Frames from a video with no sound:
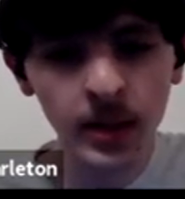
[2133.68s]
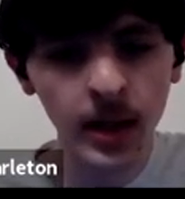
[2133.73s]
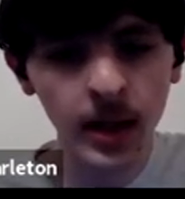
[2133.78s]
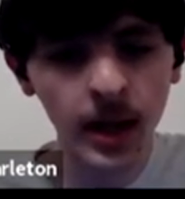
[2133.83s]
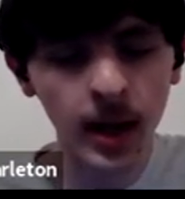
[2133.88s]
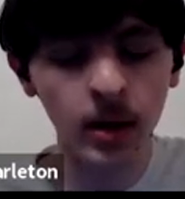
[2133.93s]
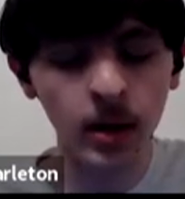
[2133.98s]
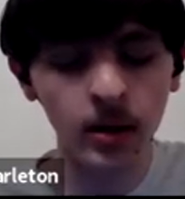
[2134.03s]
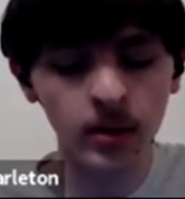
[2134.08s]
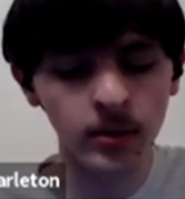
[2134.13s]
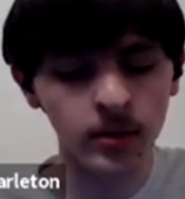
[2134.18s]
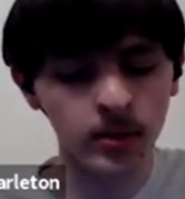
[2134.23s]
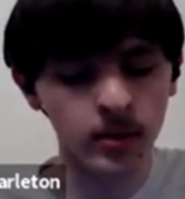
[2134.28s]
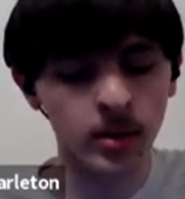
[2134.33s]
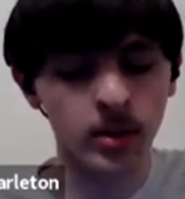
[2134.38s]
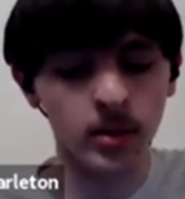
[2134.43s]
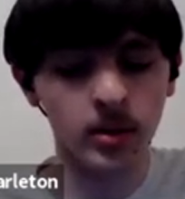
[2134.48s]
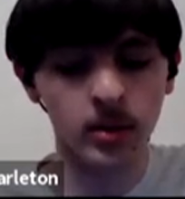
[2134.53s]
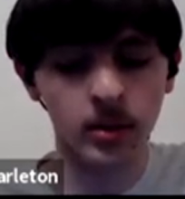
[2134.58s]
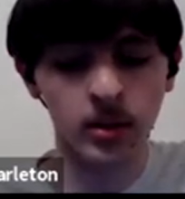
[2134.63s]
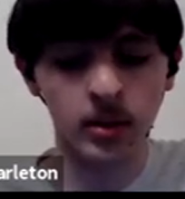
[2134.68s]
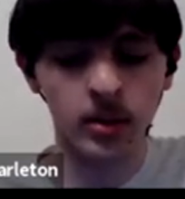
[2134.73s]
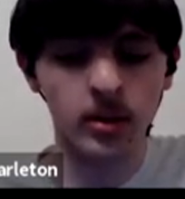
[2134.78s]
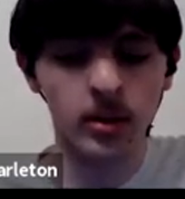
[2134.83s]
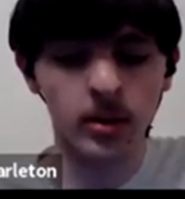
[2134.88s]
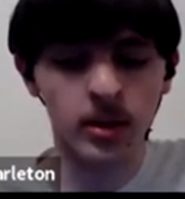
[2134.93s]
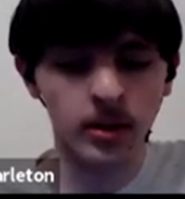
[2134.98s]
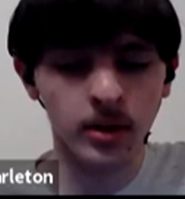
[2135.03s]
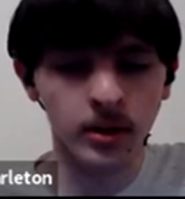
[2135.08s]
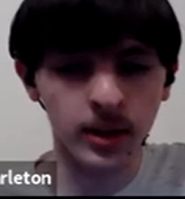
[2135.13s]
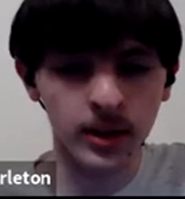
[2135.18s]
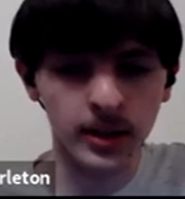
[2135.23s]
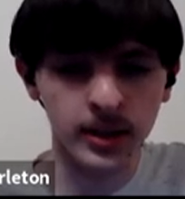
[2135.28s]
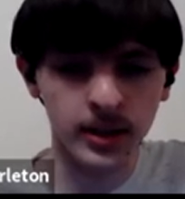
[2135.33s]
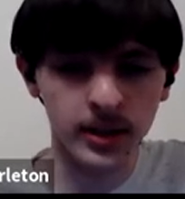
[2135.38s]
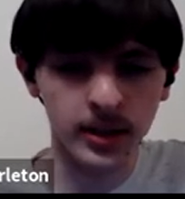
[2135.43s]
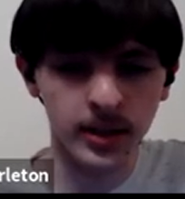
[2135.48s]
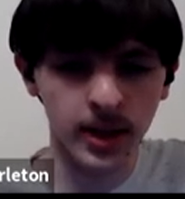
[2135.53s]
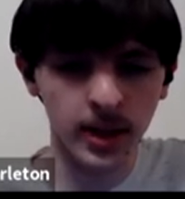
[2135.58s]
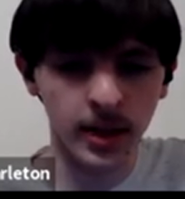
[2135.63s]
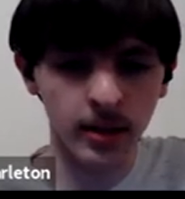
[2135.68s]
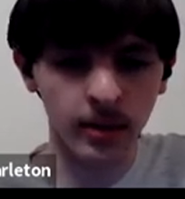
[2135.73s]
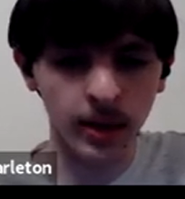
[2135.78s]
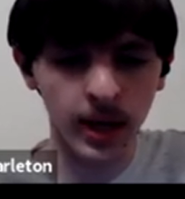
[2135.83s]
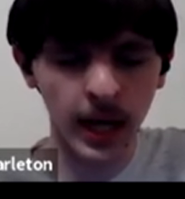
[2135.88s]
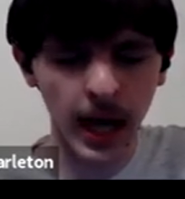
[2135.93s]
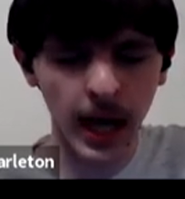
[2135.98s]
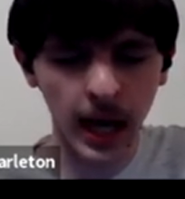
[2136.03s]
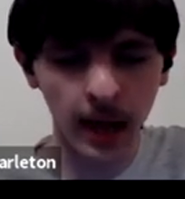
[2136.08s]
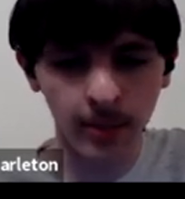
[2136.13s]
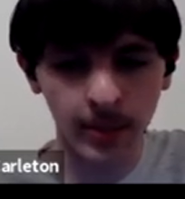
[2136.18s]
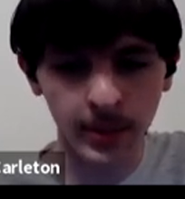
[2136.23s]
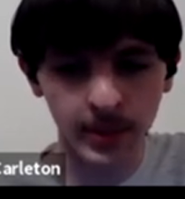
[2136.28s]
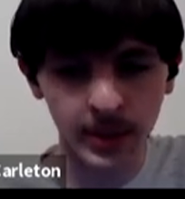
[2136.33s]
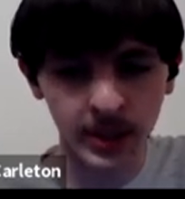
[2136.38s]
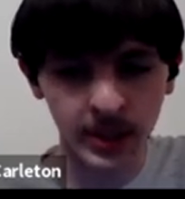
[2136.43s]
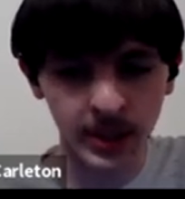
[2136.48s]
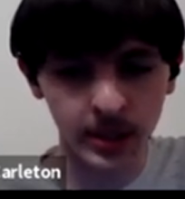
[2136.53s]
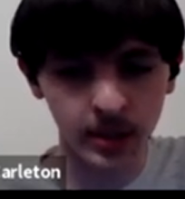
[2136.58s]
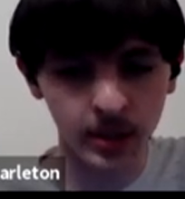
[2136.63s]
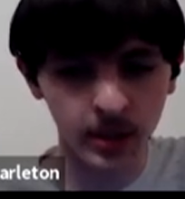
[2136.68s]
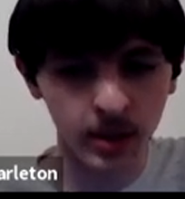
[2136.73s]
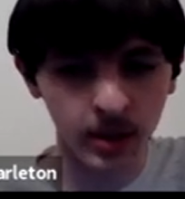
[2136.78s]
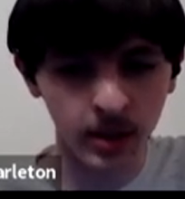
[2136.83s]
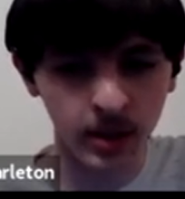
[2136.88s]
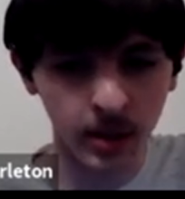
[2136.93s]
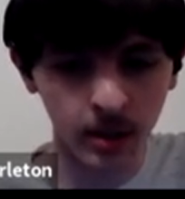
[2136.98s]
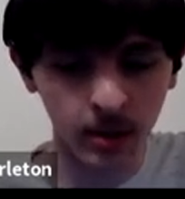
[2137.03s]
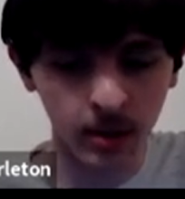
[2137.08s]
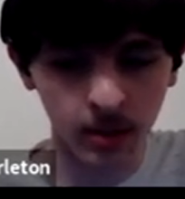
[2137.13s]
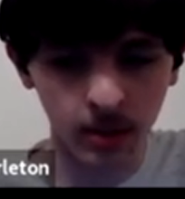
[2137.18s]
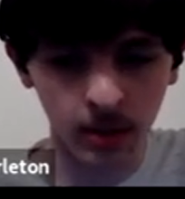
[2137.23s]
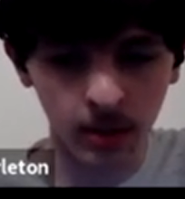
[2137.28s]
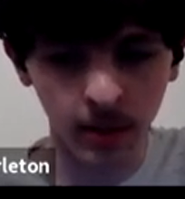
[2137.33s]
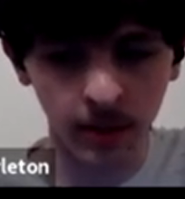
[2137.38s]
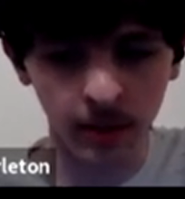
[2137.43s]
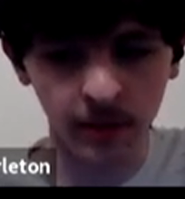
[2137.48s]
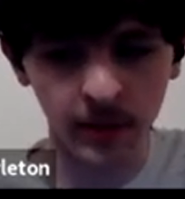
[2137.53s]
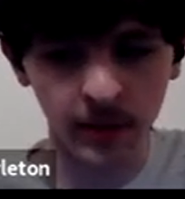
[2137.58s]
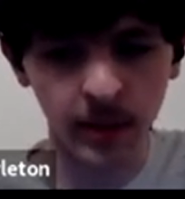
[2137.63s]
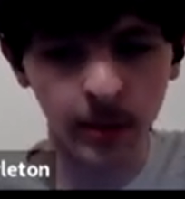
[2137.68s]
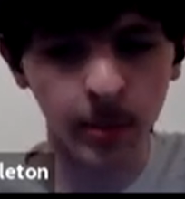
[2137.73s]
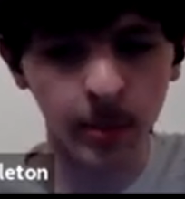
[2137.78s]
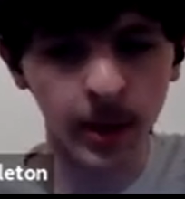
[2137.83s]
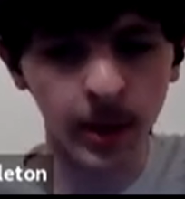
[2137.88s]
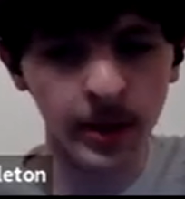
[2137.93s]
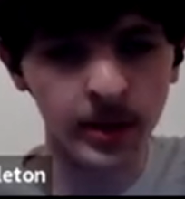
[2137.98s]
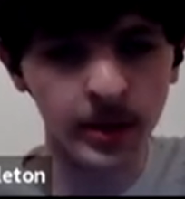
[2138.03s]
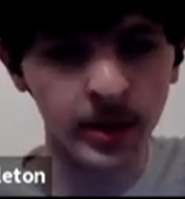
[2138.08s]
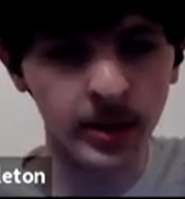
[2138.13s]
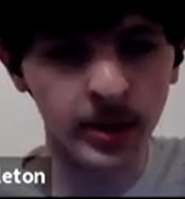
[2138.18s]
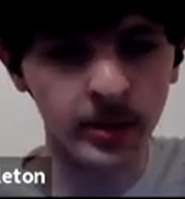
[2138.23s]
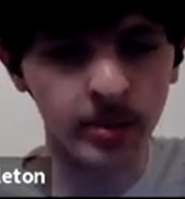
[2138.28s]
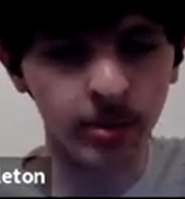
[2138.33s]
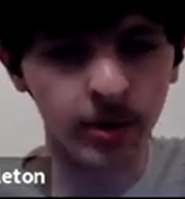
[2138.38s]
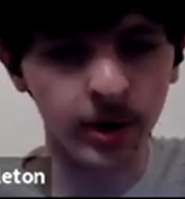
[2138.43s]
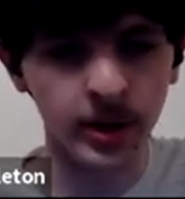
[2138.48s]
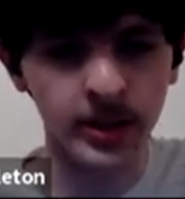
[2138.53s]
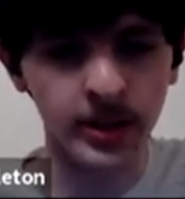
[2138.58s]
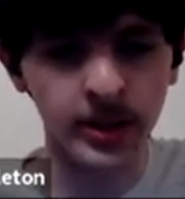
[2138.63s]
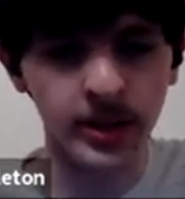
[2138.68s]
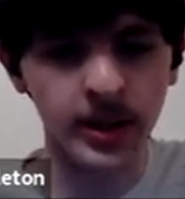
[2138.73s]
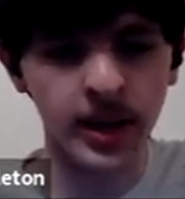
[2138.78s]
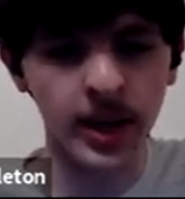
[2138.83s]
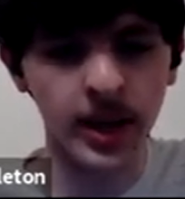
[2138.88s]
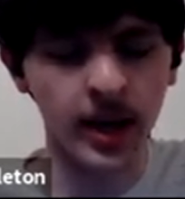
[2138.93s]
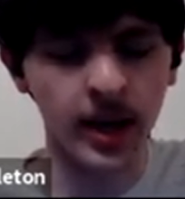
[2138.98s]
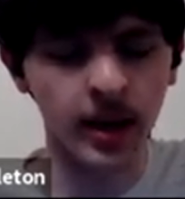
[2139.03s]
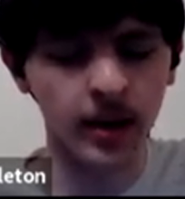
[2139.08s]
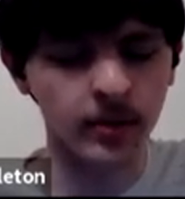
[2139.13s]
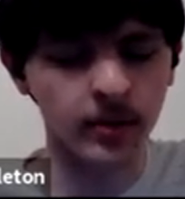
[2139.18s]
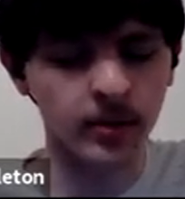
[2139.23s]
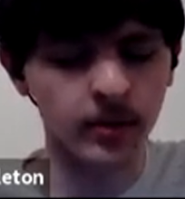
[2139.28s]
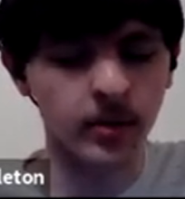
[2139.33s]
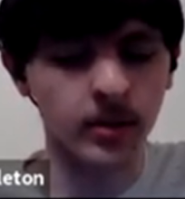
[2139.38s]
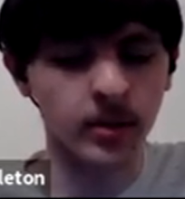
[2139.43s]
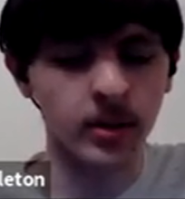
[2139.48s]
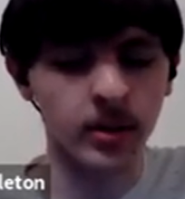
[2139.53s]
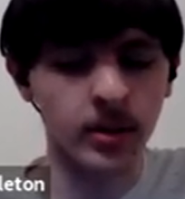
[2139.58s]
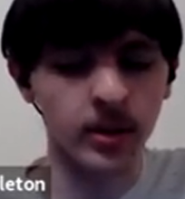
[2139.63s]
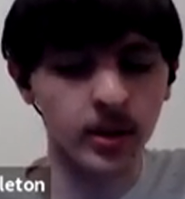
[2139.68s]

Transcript: Now, let's say what happens if the button is pressed down.